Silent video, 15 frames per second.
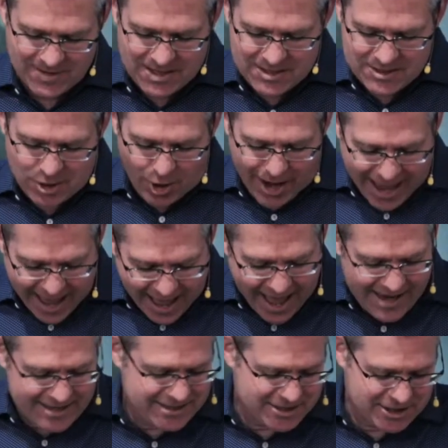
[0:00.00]
So, how
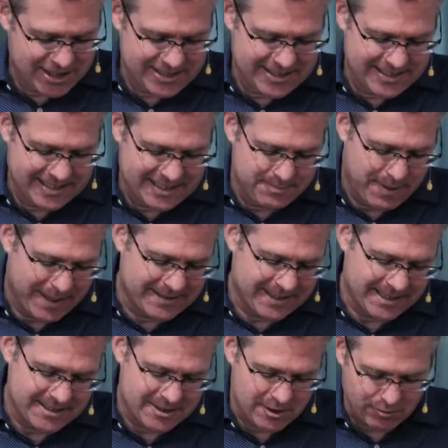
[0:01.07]
does Jesus expect
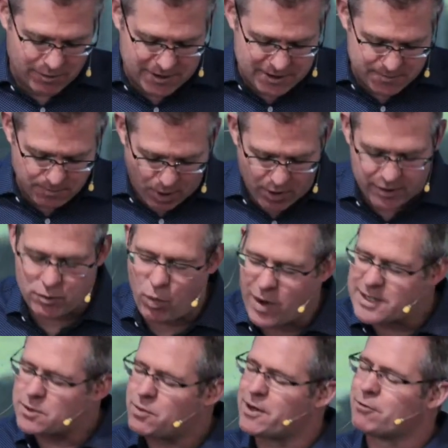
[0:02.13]
us to respond
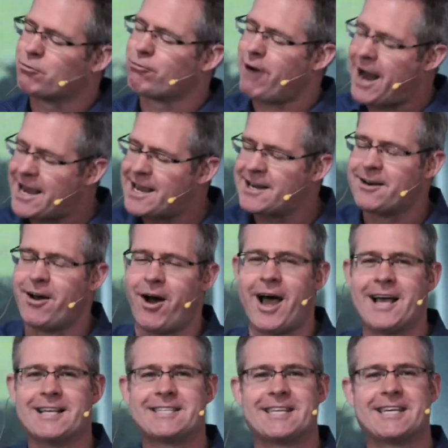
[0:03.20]
once we
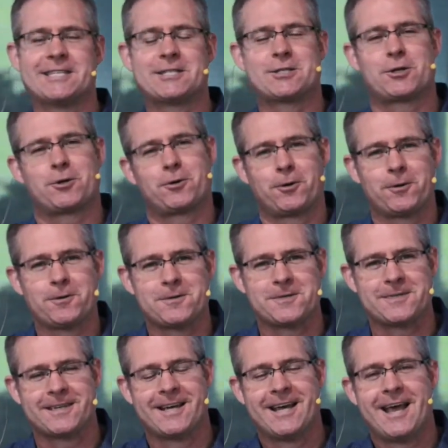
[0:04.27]
recognize these
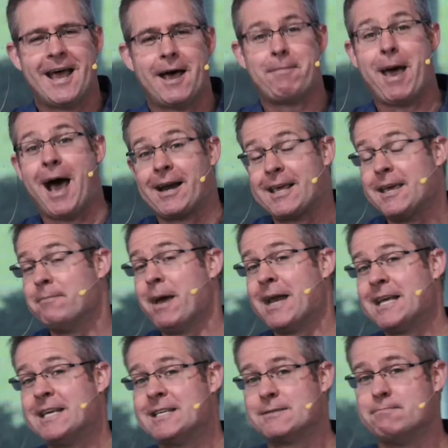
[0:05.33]
truths about him and
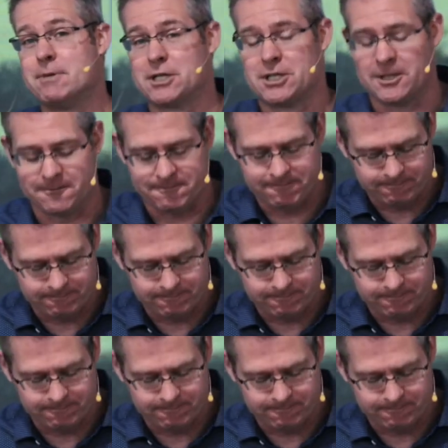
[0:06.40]
his mission?